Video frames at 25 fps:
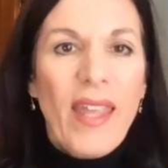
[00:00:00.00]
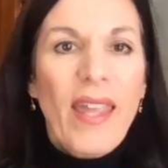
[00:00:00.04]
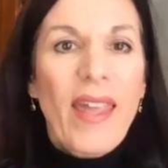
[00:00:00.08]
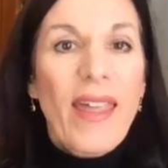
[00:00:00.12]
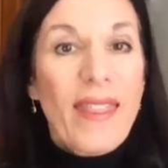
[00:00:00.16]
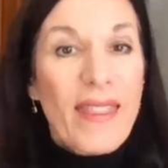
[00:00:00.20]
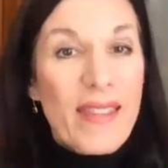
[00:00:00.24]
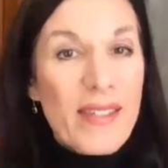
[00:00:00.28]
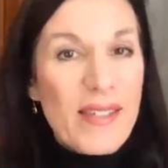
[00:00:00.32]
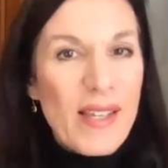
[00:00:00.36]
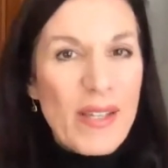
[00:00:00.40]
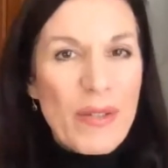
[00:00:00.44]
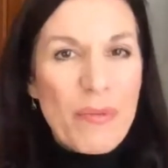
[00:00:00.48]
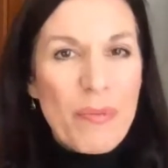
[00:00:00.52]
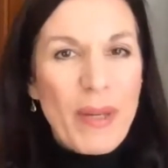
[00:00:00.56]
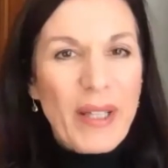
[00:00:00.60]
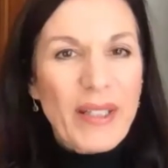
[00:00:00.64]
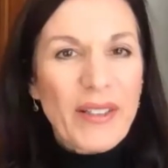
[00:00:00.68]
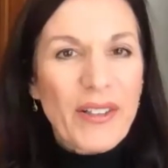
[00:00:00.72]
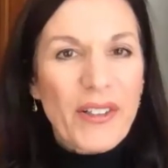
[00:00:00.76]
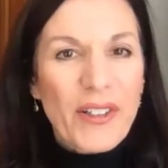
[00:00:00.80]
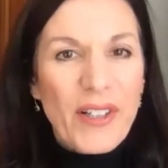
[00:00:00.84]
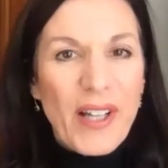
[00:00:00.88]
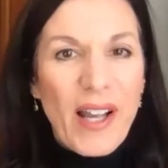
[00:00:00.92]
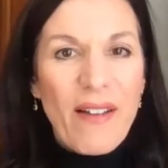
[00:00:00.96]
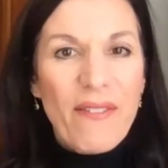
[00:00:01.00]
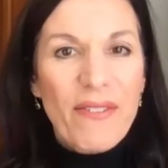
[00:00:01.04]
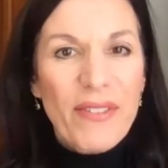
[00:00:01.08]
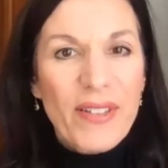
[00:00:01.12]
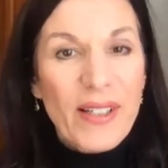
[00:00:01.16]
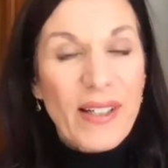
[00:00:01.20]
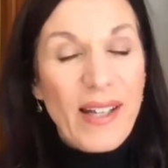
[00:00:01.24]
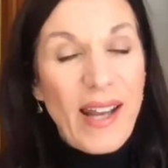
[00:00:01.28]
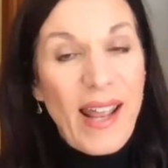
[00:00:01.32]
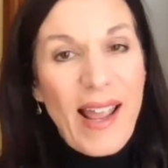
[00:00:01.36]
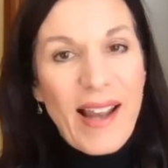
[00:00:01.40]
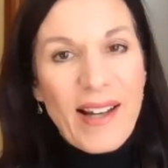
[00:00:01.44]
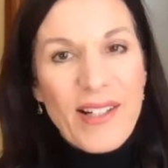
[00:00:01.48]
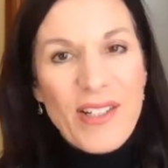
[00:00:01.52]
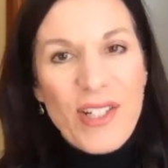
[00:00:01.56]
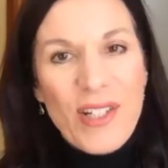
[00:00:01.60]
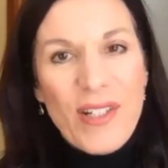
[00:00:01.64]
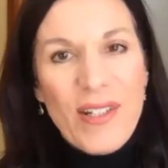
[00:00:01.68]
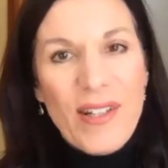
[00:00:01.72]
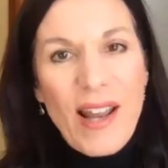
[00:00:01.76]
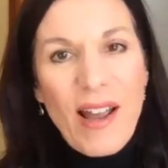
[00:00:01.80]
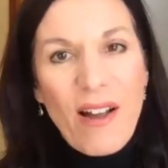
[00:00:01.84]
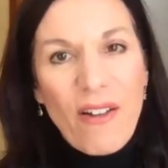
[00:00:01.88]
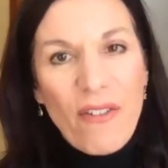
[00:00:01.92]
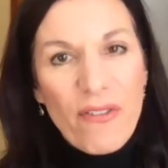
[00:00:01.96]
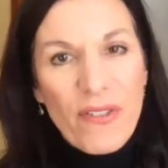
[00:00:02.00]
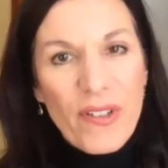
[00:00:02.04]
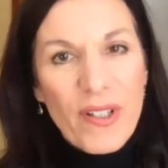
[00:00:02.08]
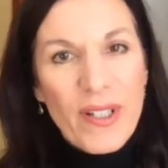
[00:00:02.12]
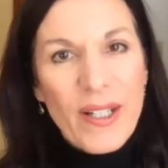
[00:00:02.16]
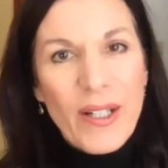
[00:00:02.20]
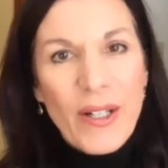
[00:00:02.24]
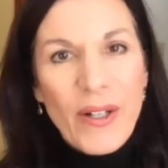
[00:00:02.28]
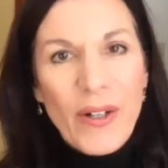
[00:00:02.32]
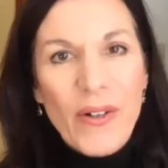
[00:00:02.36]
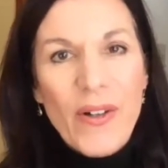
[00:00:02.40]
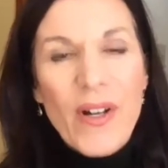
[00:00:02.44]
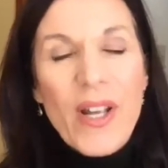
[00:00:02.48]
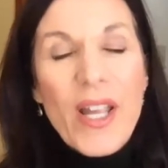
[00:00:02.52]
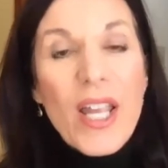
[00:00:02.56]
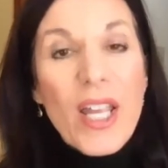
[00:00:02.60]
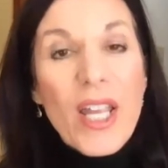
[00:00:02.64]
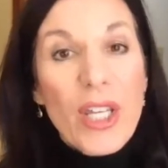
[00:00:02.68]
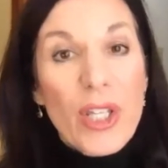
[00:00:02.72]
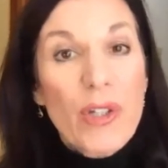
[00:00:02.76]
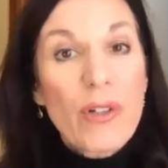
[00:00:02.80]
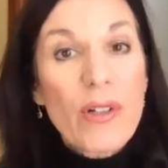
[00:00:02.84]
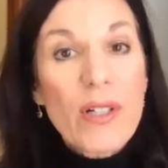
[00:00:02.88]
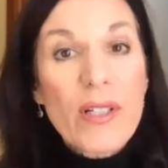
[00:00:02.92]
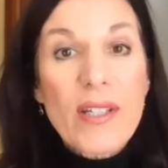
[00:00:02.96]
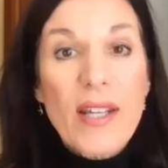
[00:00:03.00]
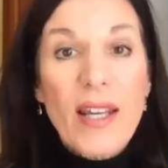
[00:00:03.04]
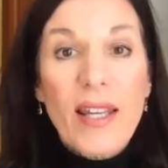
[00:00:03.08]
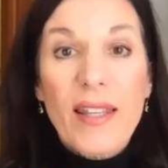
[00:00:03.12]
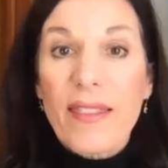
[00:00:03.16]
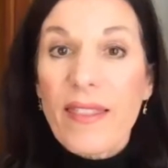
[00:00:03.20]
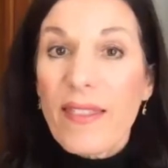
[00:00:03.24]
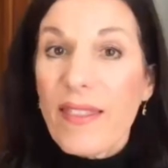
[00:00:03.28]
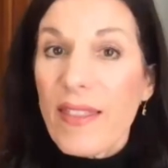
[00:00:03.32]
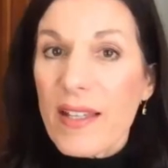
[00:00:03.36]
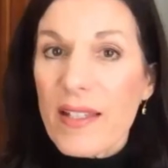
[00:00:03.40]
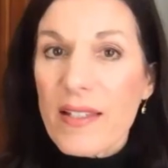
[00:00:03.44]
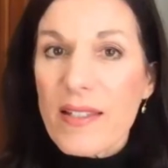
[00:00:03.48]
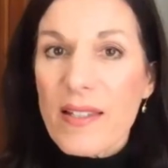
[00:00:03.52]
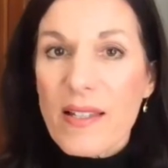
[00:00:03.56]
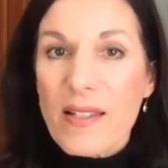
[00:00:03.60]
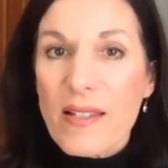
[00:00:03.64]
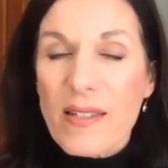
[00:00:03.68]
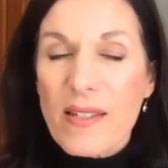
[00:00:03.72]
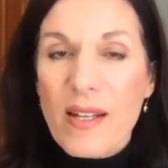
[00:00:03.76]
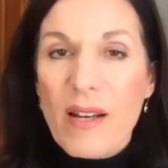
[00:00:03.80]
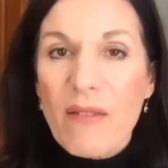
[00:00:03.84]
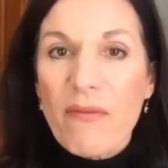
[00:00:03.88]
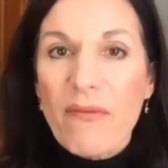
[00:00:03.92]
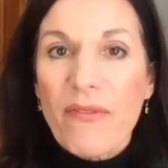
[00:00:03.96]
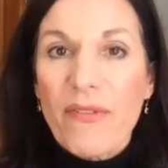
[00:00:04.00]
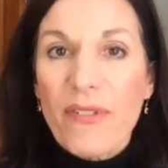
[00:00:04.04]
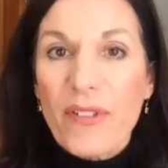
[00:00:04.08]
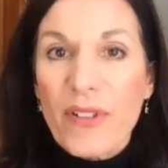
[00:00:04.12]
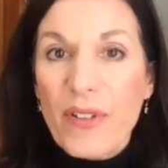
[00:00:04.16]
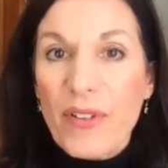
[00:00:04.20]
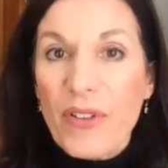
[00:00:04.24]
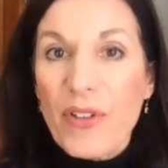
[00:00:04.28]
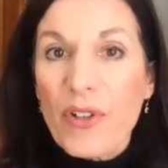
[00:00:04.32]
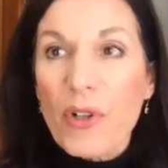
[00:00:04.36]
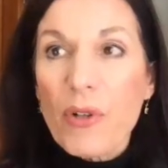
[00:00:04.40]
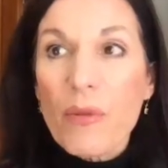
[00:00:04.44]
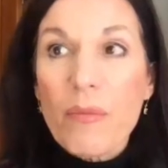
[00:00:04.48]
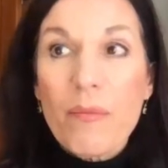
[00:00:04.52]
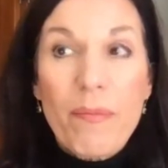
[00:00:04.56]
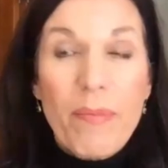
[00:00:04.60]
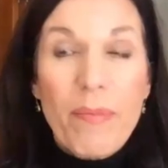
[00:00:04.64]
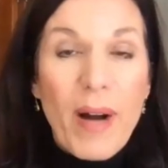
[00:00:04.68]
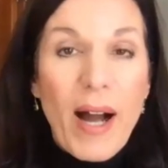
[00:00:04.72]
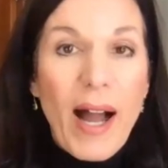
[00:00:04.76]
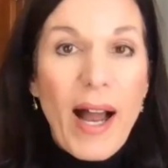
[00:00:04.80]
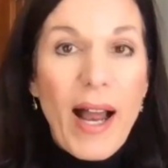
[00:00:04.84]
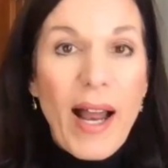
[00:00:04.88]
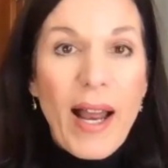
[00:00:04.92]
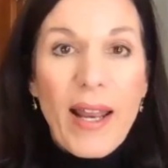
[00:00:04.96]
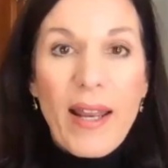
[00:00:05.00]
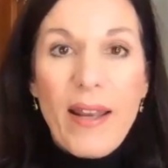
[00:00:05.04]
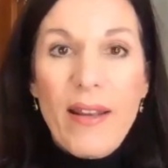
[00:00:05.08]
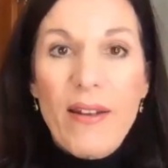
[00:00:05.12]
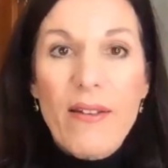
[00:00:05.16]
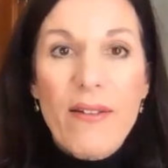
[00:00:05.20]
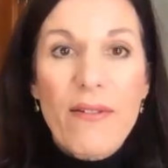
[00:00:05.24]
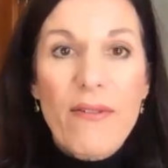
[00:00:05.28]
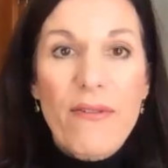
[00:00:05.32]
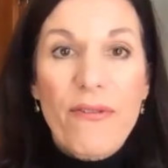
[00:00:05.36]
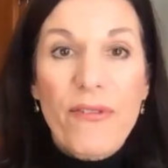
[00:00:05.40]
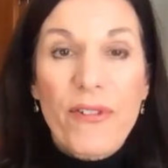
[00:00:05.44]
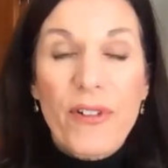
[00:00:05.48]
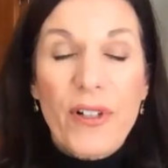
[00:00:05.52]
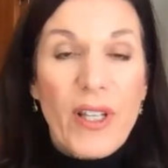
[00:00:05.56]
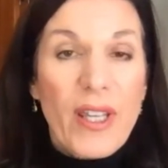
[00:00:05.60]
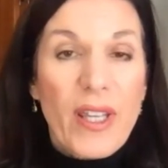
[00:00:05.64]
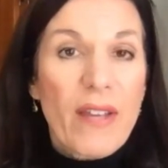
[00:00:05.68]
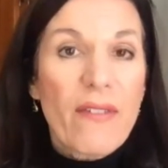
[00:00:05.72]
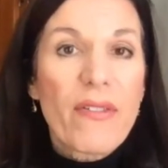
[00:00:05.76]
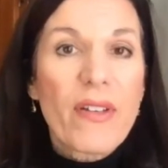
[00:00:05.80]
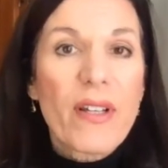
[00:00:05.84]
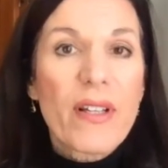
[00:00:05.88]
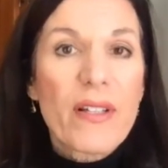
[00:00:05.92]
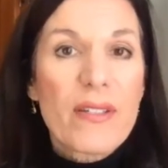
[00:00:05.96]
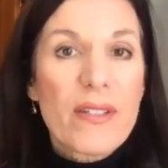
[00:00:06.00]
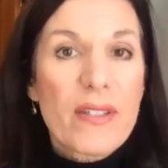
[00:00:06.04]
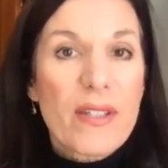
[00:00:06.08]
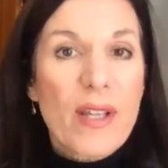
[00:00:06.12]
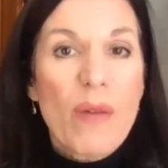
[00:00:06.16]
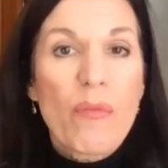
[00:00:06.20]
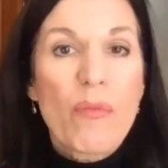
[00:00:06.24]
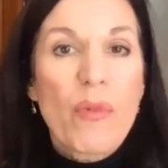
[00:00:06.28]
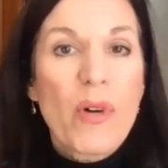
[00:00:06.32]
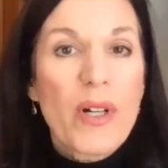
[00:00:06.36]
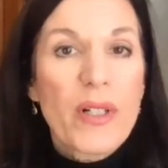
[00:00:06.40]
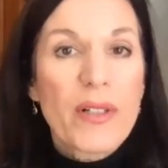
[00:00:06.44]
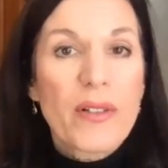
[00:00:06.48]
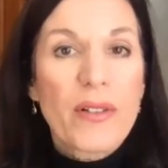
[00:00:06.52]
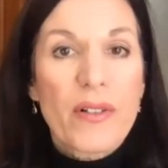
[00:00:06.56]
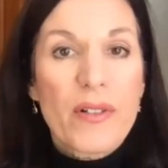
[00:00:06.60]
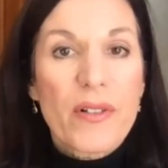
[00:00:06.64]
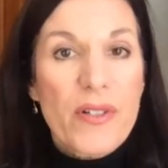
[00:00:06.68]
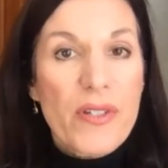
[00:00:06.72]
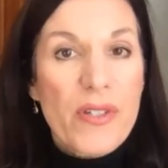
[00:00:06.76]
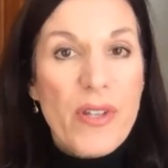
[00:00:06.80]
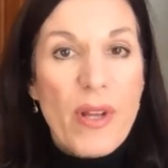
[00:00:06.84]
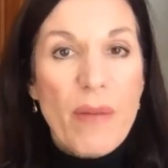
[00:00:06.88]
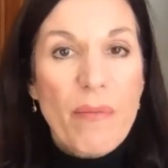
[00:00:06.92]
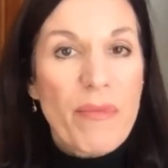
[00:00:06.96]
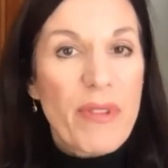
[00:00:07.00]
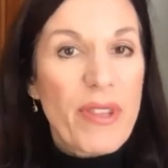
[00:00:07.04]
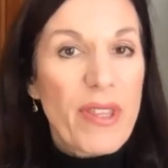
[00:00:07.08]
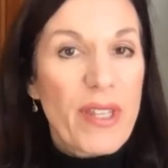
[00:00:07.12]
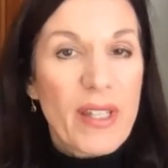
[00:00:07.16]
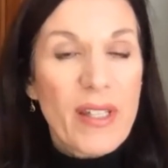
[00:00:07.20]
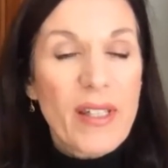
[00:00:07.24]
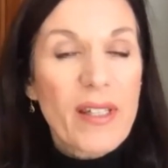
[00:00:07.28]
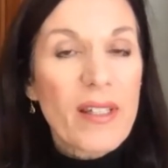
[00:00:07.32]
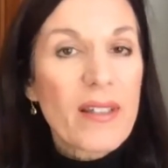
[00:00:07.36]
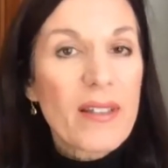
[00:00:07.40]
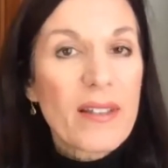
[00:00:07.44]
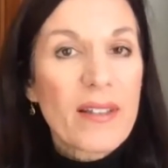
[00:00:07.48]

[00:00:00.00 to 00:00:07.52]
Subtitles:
This has been your Confident Action Now video. You can take this a step further by forgiving someone or something